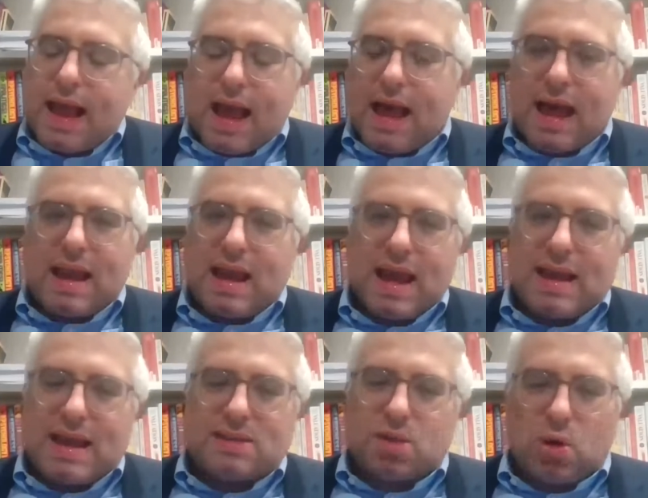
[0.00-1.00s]
And, and I,
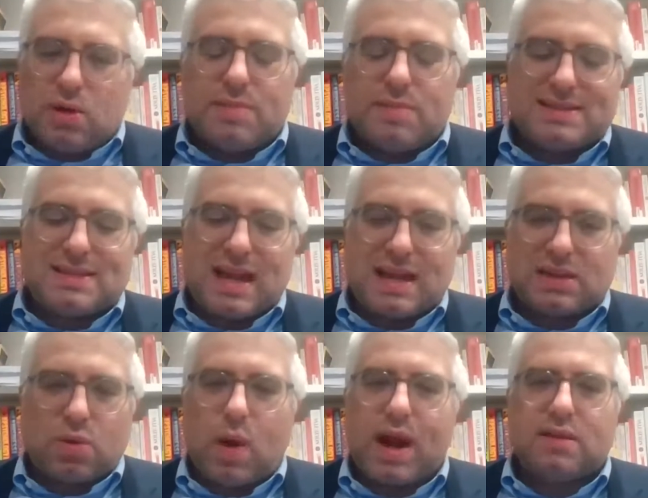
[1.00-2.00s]
and I told him that's not
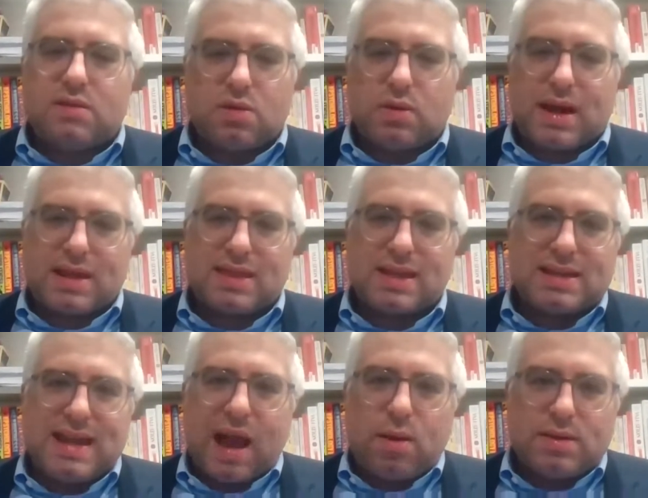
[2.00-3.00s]
the way to do it. I think
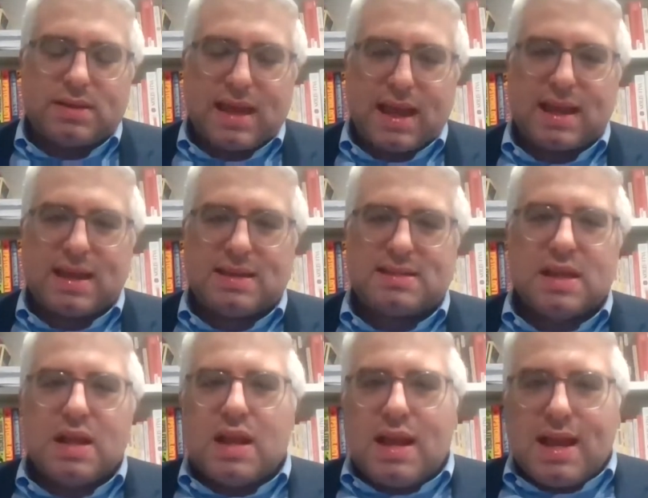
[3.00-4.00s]
nowadays
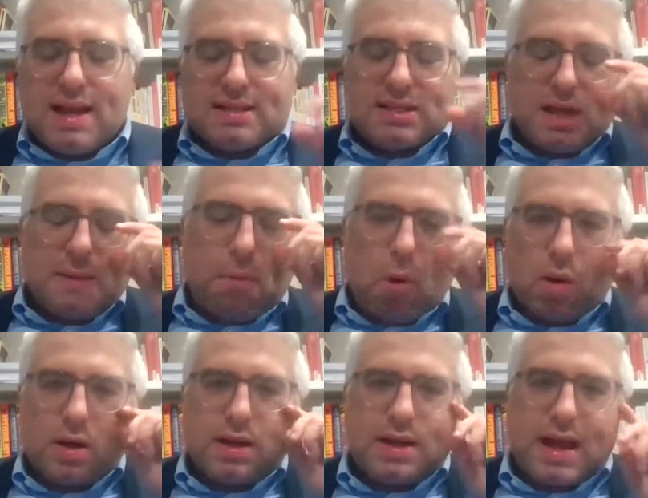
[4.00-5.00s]
it's
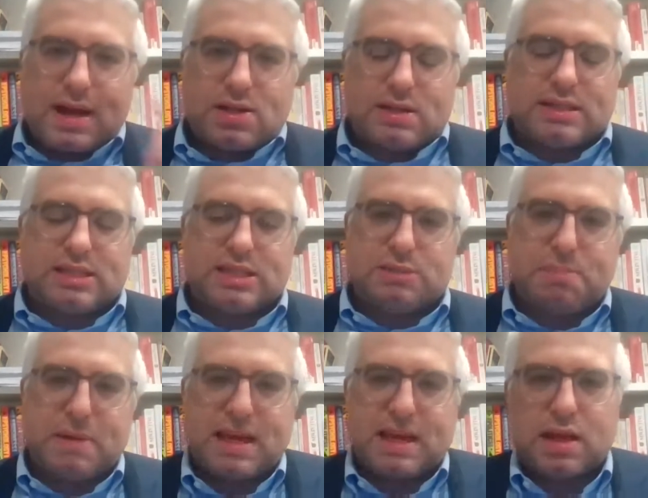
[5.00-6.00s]
important not just to
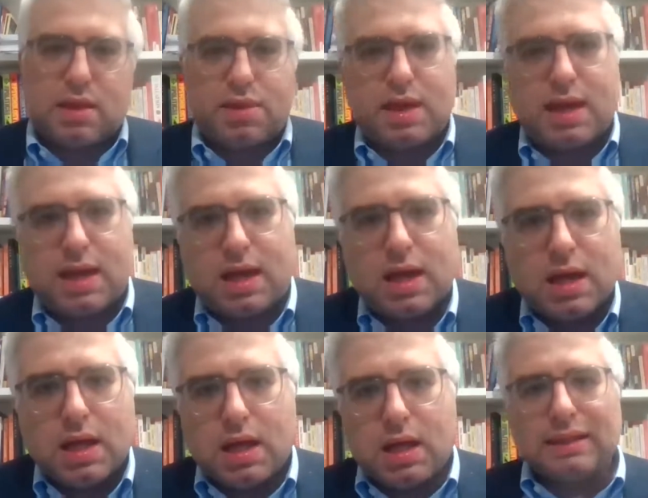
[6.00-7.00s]
speak the
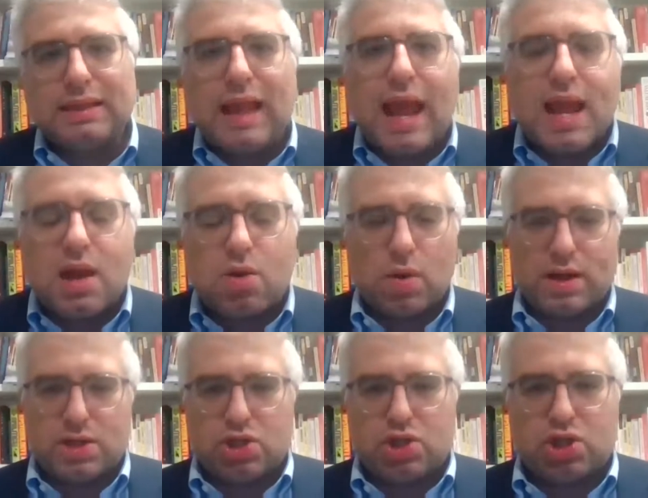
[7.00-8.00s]

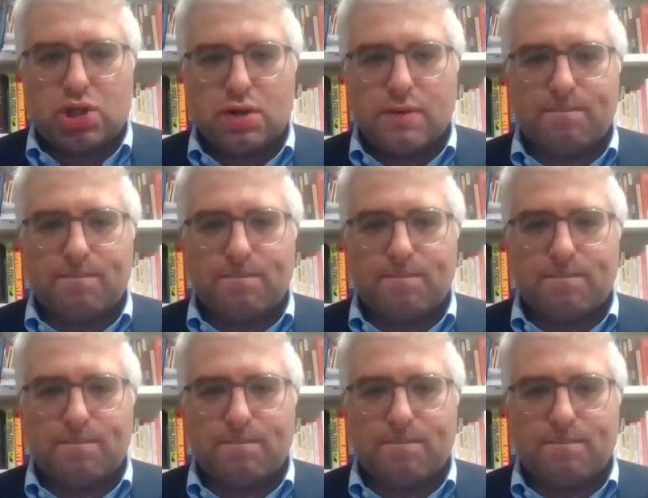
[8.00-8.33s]
language